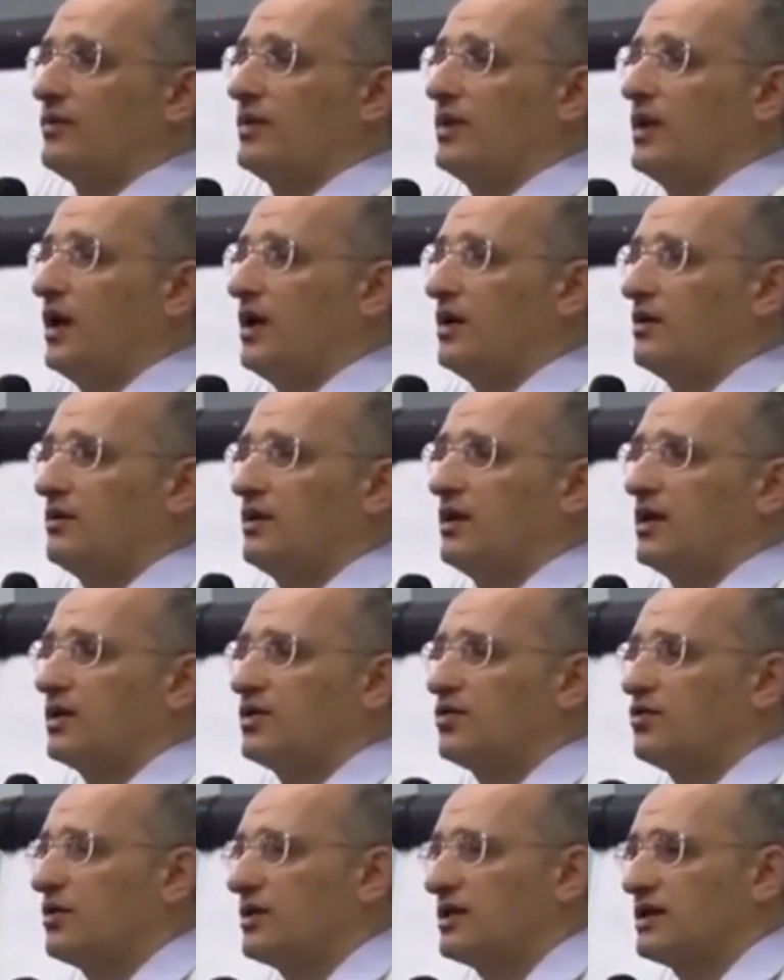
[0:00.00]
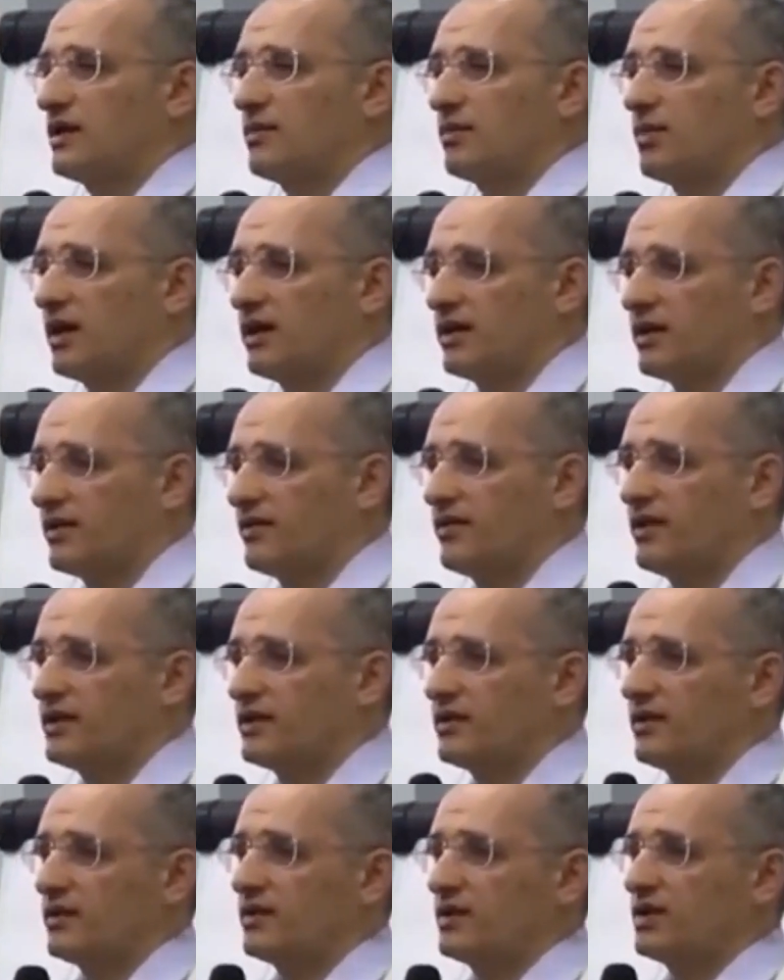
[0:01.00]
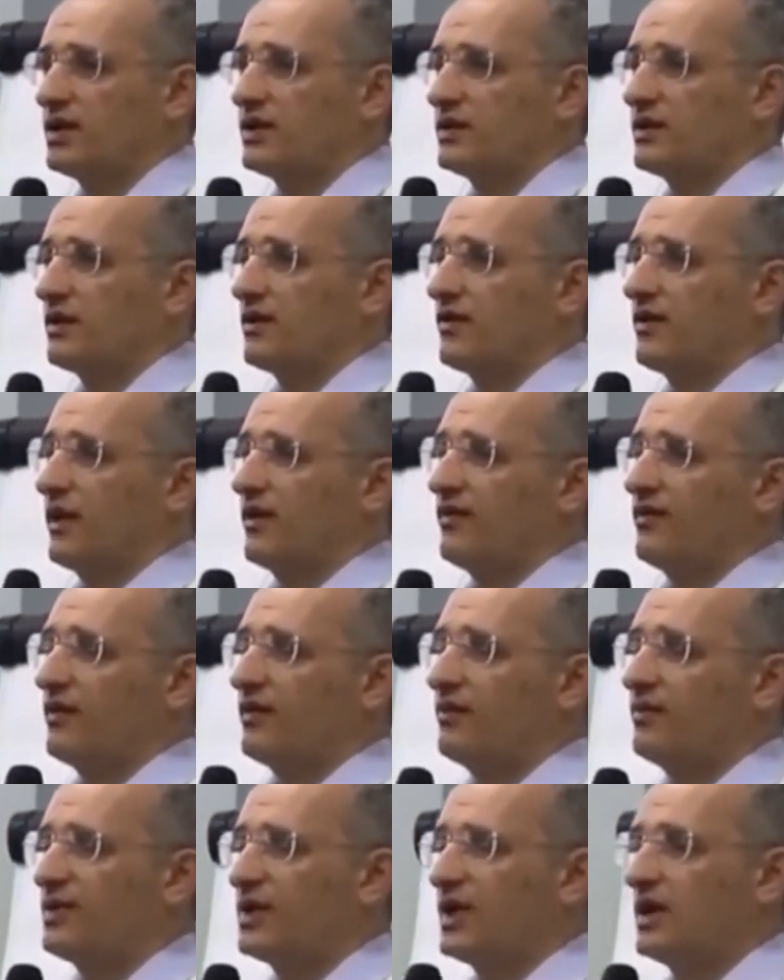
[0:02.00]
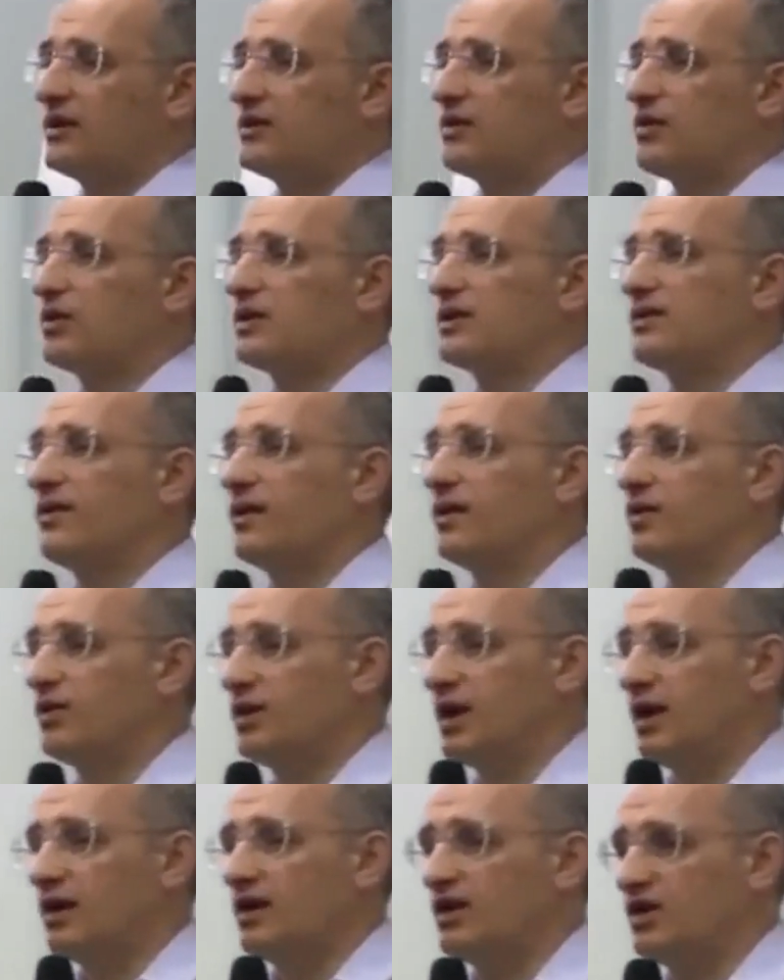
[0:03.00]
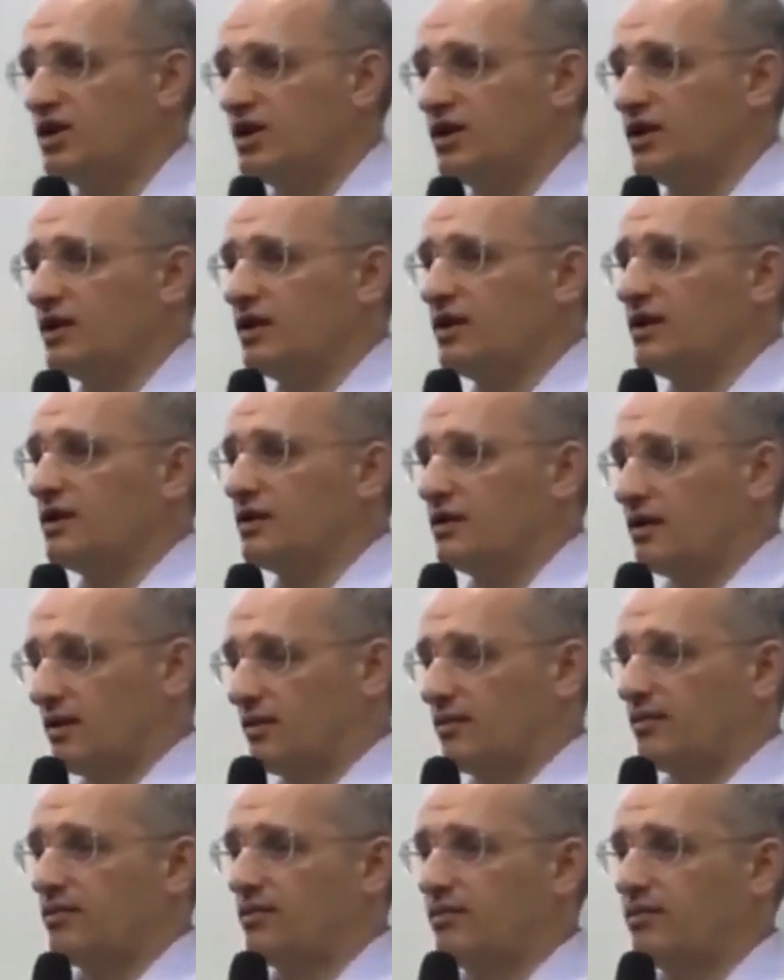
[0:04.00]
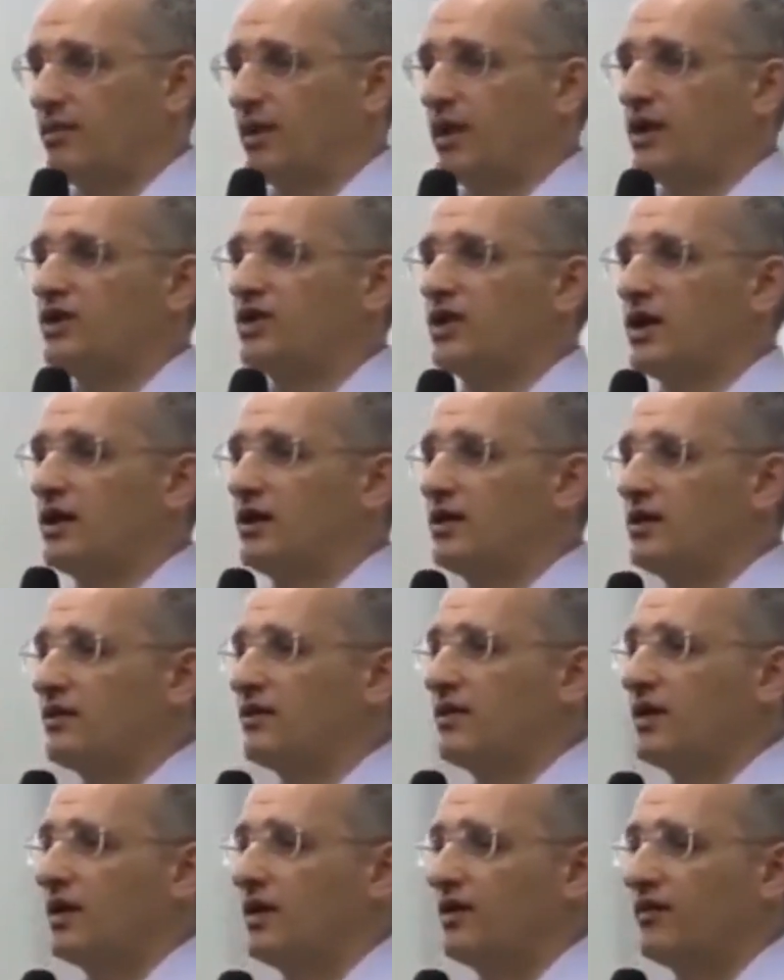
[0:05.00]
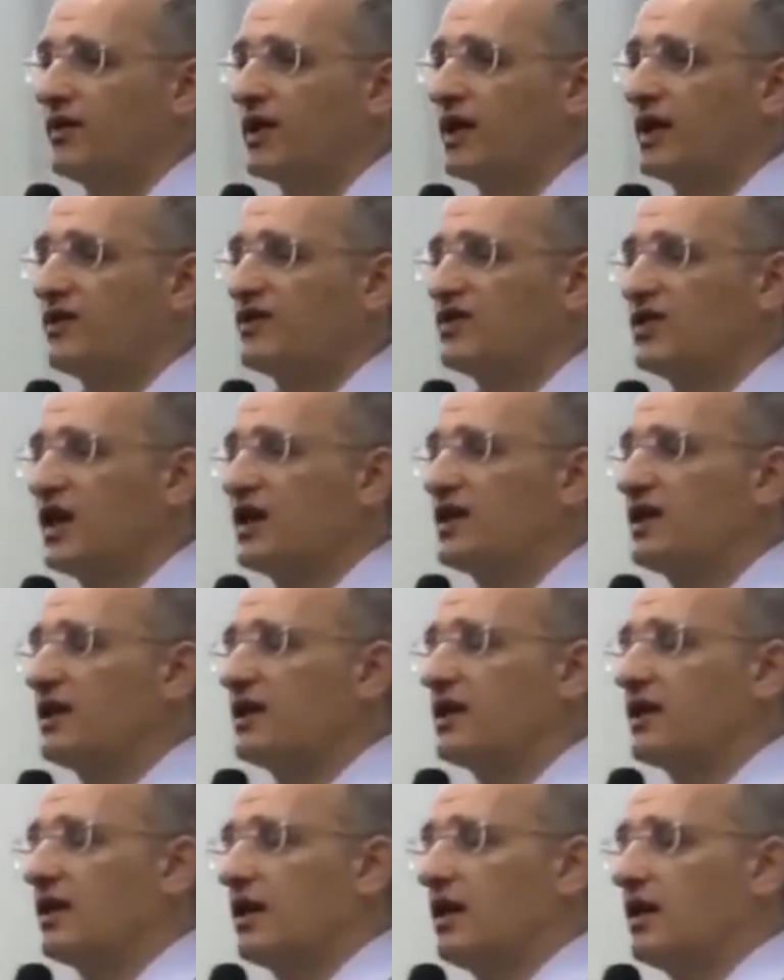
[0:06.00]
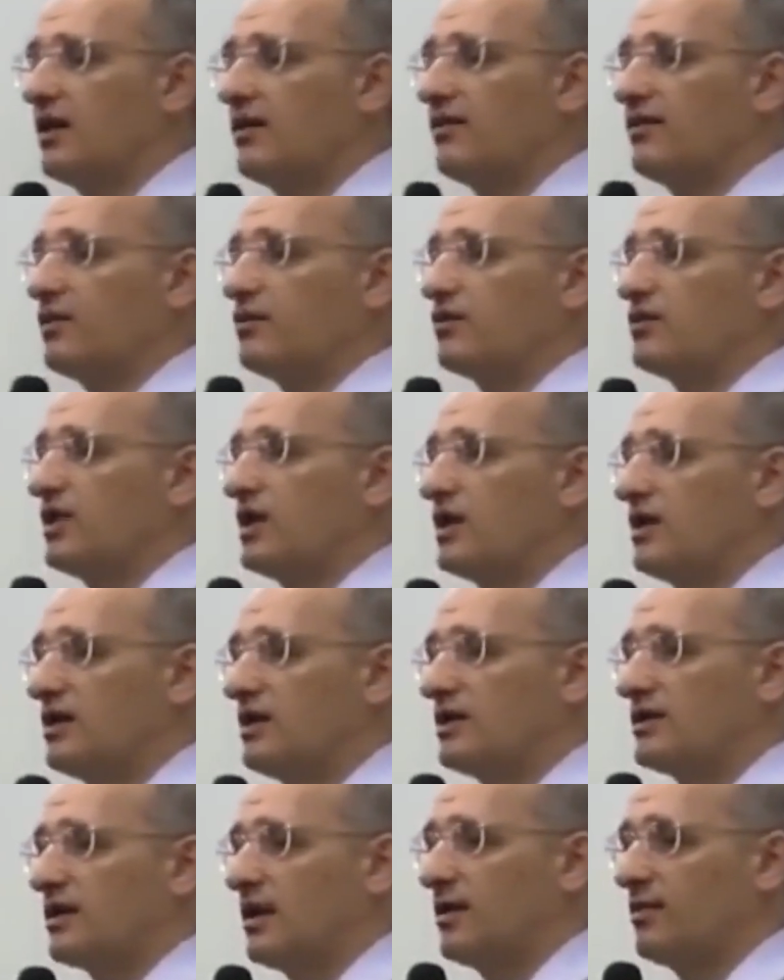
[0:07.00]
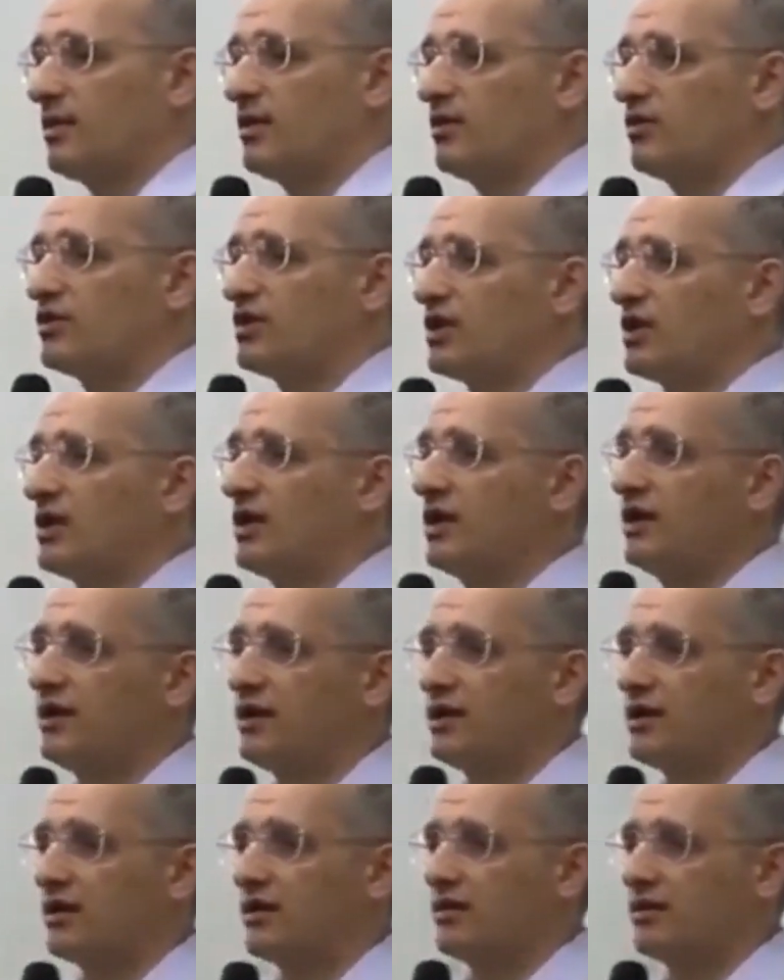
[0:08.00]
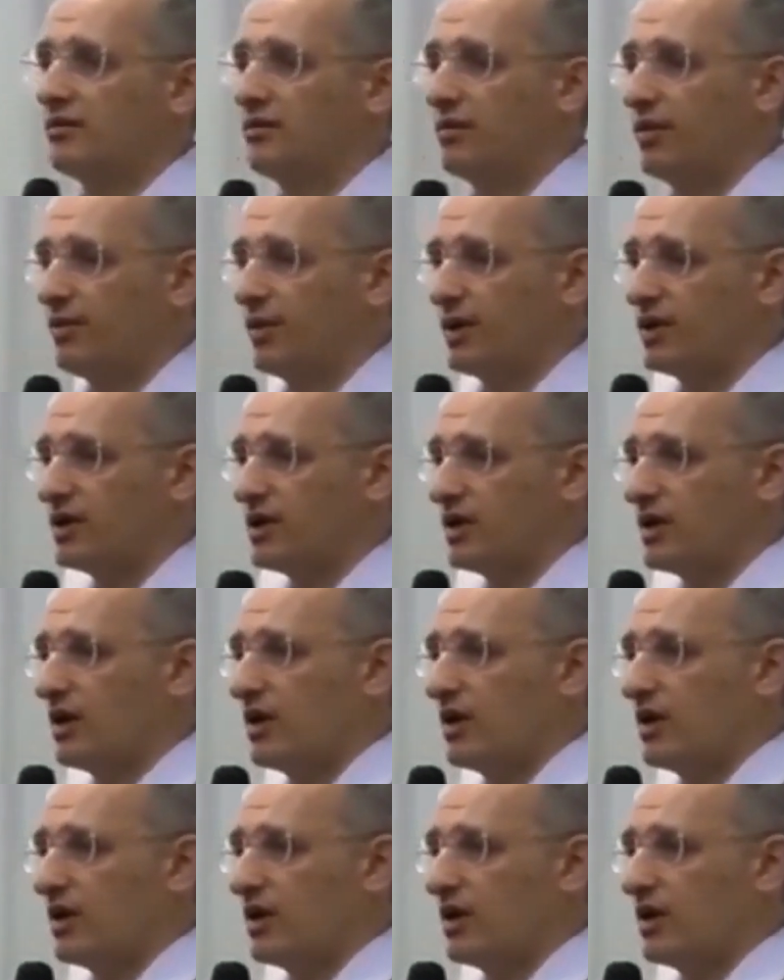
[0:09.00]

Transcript: I don't want to take responsibility, honestly. It's better if you search for specialists through people's reviews. The best panchakarma clinics are in the state of Kerala, South India.